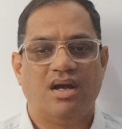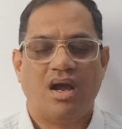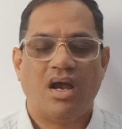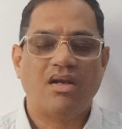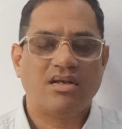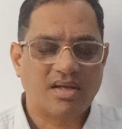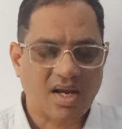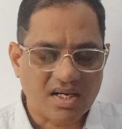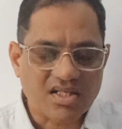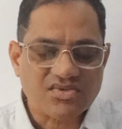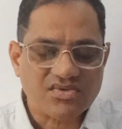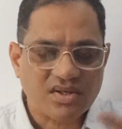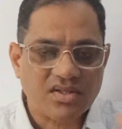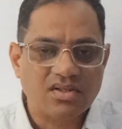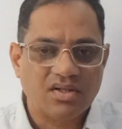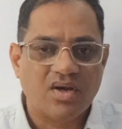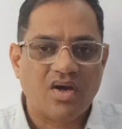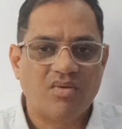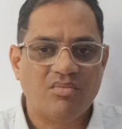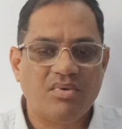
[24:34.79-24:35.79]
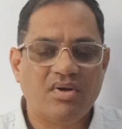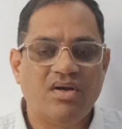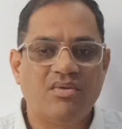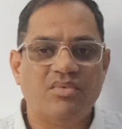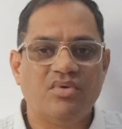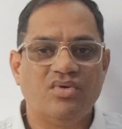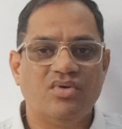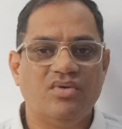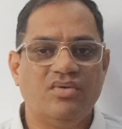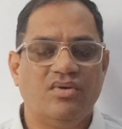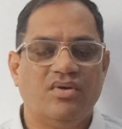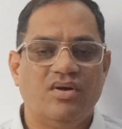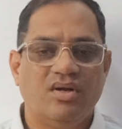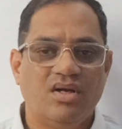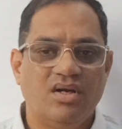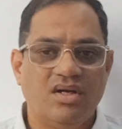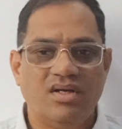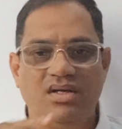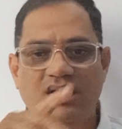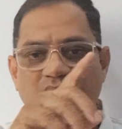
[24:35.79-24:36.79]
And that's why they have become, you know,
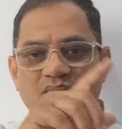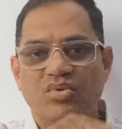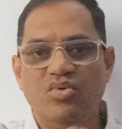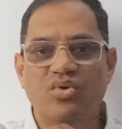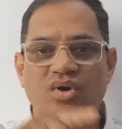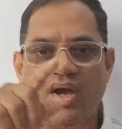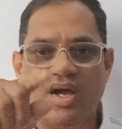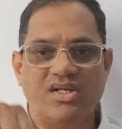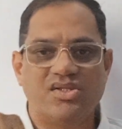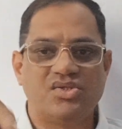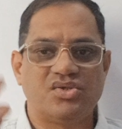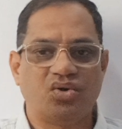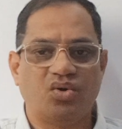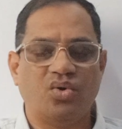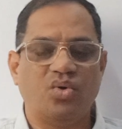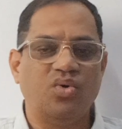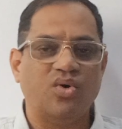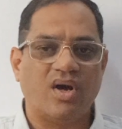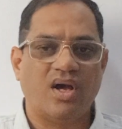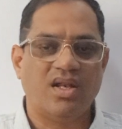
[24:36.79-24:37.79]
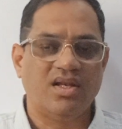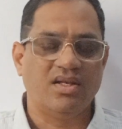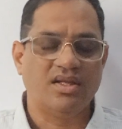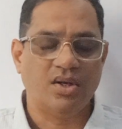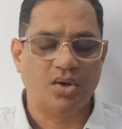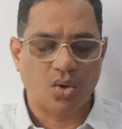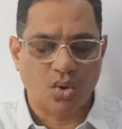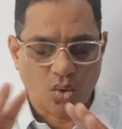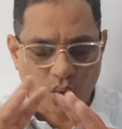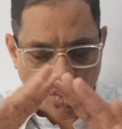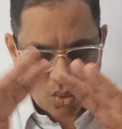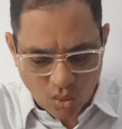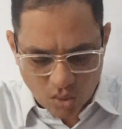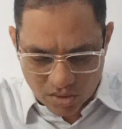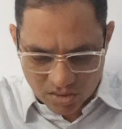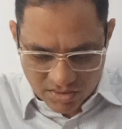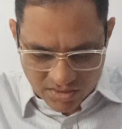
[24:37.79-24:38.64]
WHOLE, whole.